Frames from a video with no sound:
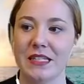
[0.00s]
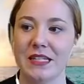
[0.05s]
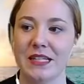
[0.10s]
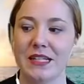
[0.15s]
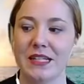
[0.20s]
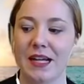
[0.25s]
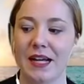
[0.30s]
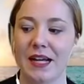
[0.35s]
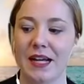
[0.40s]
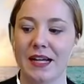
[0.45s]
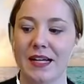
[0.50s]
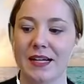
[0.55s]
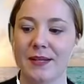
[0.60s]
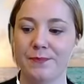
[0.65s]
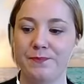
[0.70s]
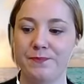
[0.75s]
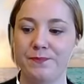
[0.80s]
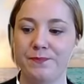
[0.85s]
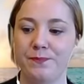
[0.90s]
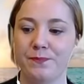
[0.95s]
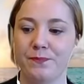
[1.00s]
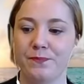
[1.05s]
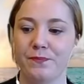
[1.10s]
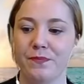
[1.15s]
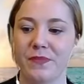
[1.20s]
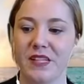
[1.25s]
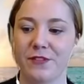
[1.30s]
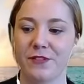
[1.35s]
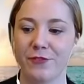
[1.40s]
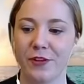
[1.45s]
in
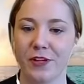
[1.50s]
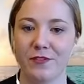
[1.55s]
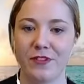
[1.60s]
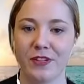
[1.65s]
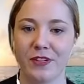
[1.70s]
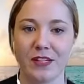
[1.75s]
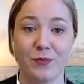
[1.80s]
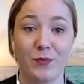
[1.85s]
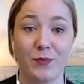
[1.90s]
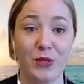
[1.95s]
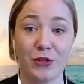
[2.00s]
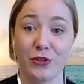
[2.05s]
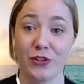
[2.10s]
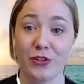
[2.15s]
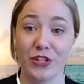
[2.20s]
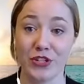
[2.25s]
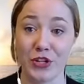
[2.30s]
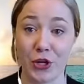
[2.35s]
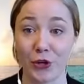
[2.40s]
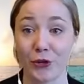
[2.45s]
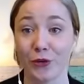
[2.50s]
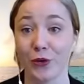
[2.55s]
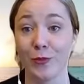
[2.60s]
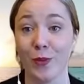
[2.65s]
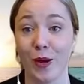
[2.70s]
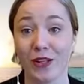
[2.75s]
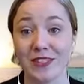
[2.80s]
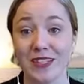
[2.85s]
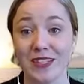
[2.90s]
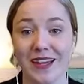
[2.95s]
front of a computer in a dark room
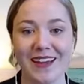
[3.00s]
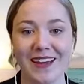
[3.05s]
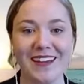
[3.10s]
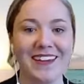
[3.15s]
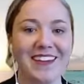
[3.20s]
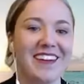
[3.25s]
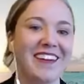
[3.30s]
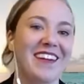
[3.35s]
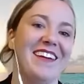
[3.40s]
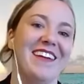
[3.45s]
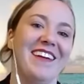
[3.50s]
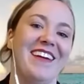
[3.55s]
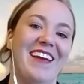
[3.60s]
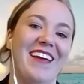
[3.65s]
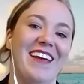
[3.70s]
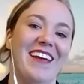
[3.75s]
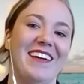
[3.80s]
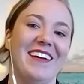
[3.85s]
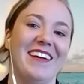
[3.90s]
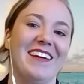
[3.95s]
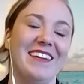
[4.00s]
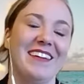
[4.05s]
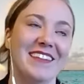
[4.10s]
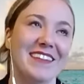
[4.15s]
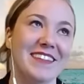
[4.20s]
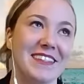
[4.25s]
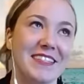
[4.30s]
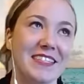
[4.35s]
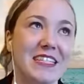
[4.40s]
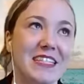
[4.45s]
all day.
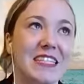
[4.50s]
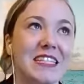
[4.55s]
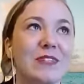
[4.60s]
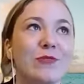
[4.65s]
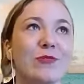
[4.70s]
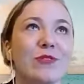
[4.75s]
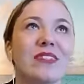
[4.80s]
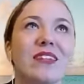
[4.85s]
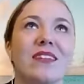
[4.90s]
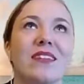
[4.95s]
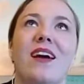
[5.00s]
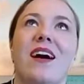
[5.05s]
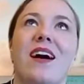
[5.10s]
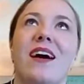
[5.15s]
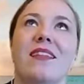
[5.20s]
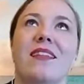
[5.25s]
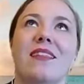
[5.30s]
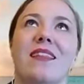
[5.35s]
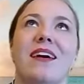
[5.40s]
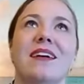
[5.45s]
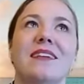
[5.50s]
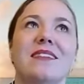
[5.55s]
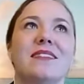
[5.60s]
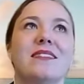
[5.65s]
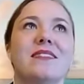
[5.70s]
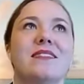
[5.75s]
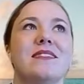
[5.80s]
And it was a lot less